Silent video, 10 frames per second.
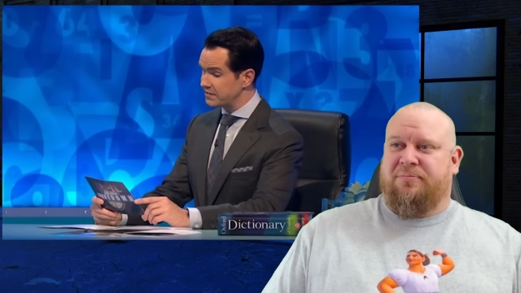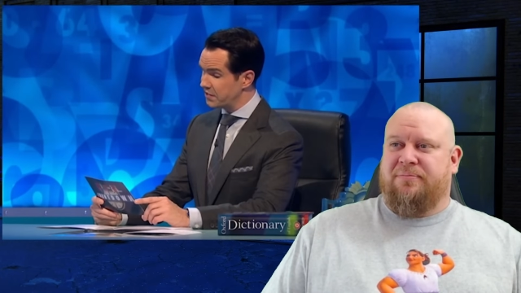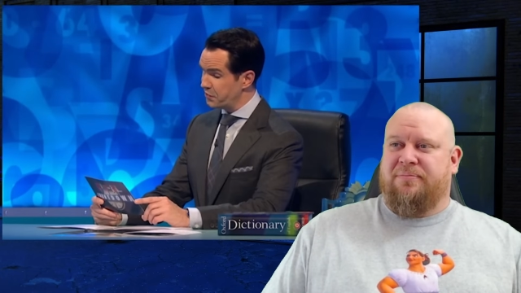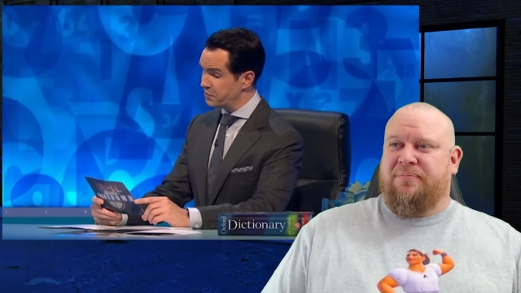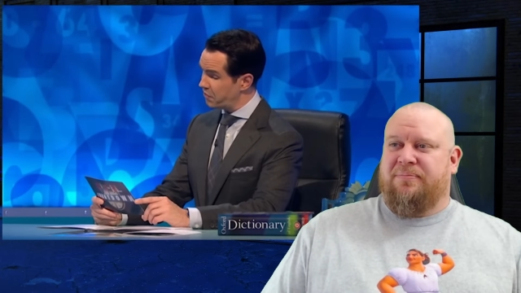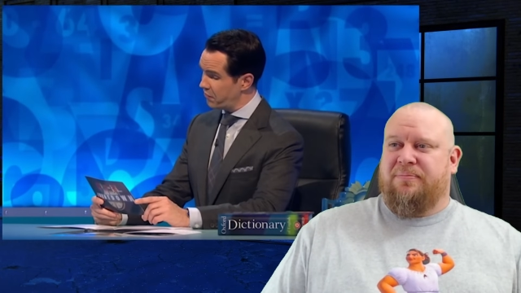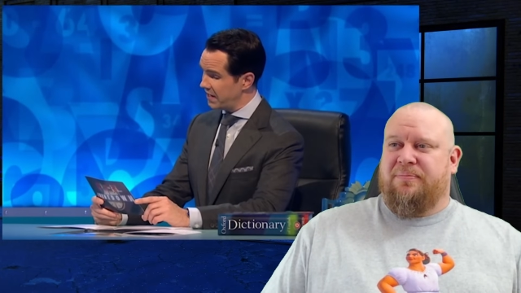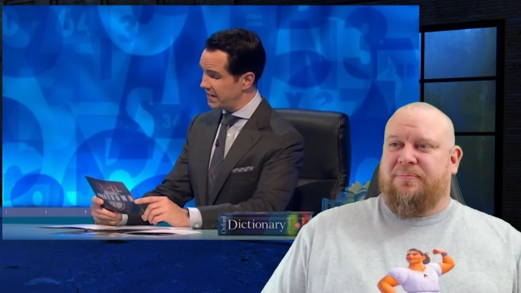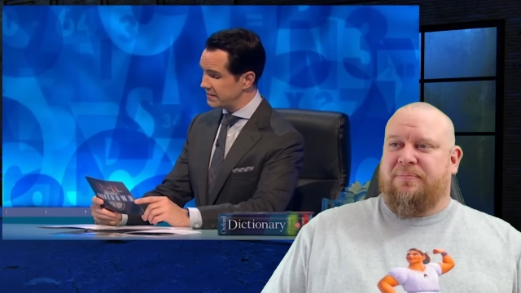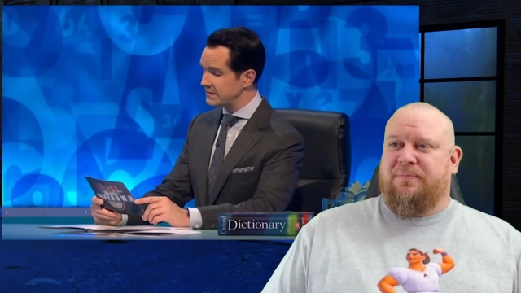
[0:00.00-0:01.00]
Speaker 1: so sorry,
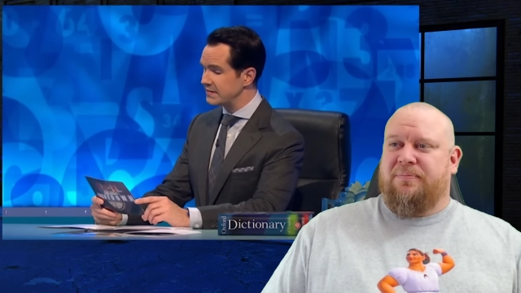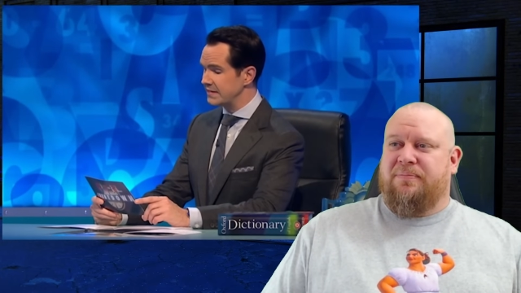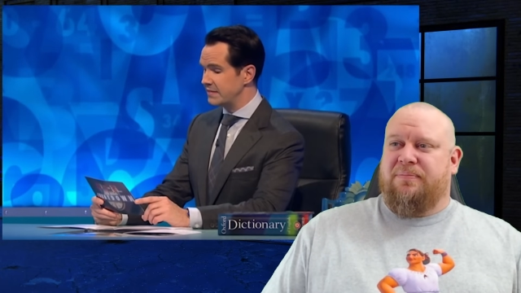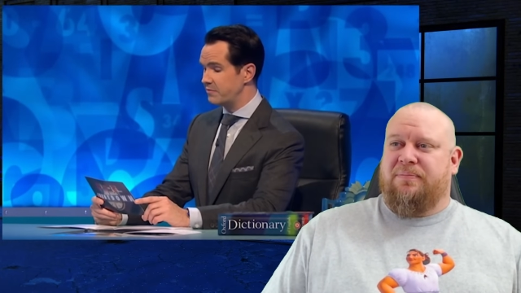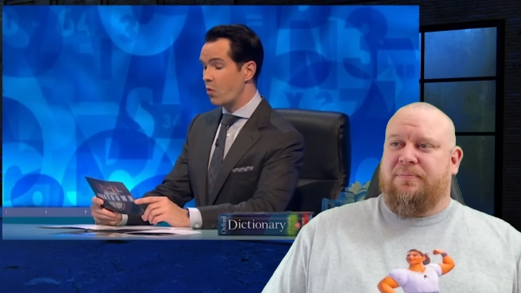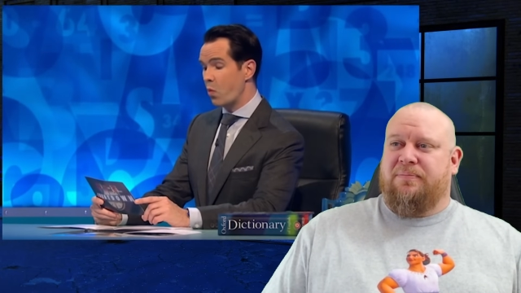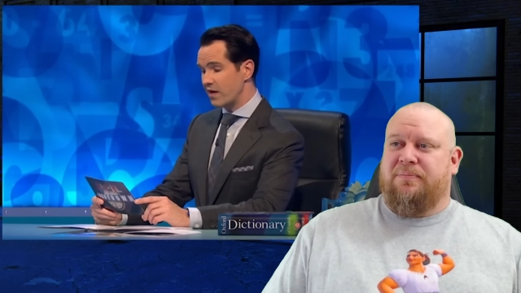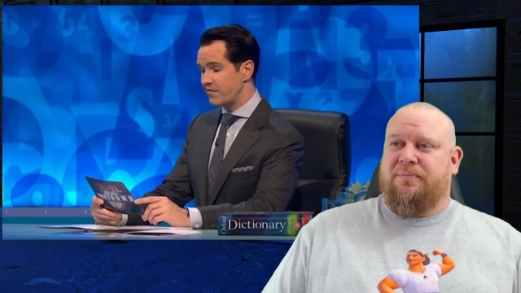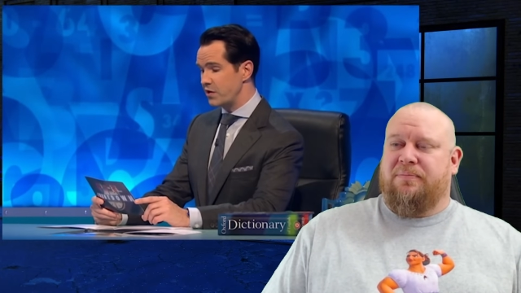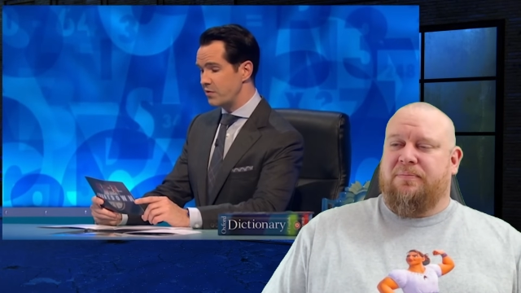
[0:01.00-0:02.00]
ladies, but one
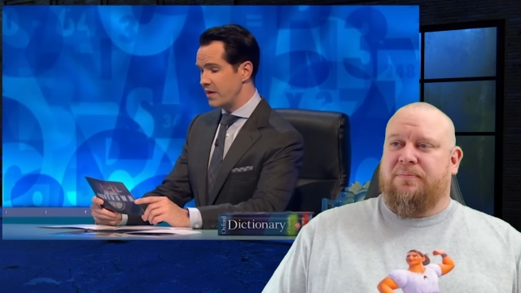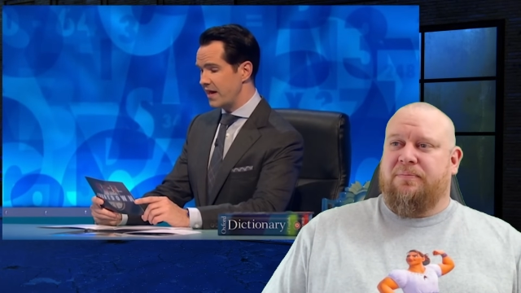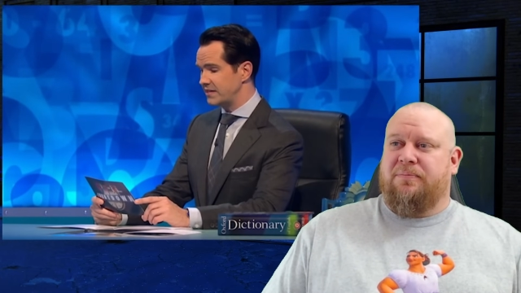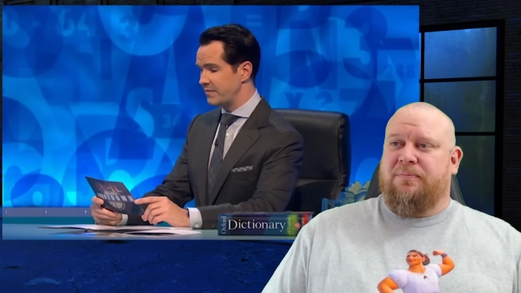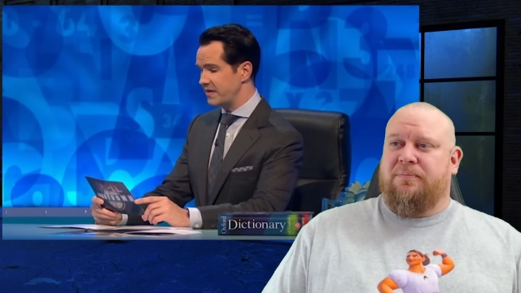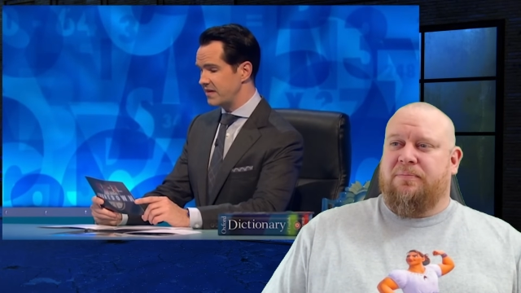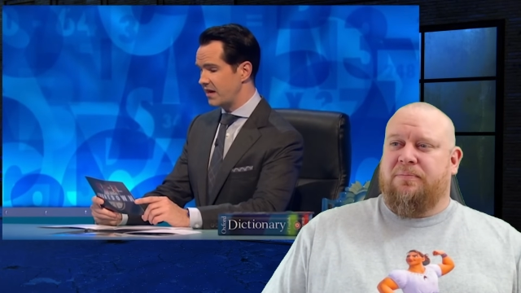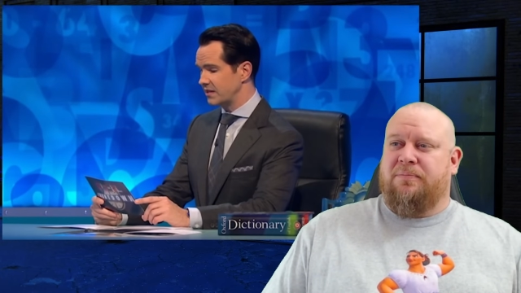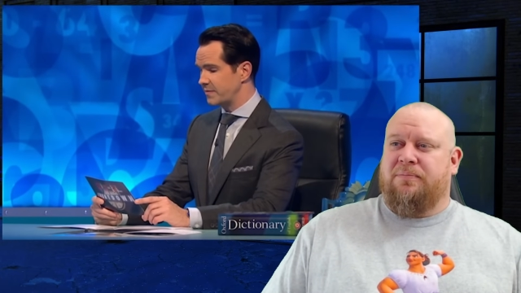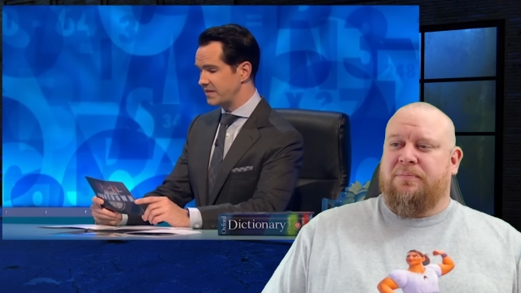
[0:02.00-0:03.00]
of you had to make the
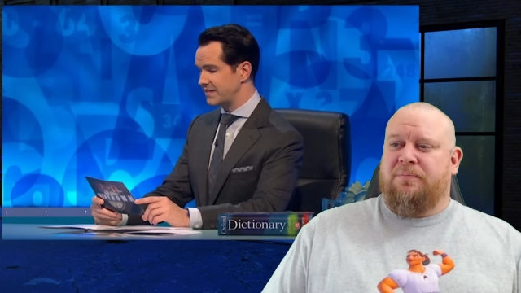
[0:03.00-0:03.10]
ultimate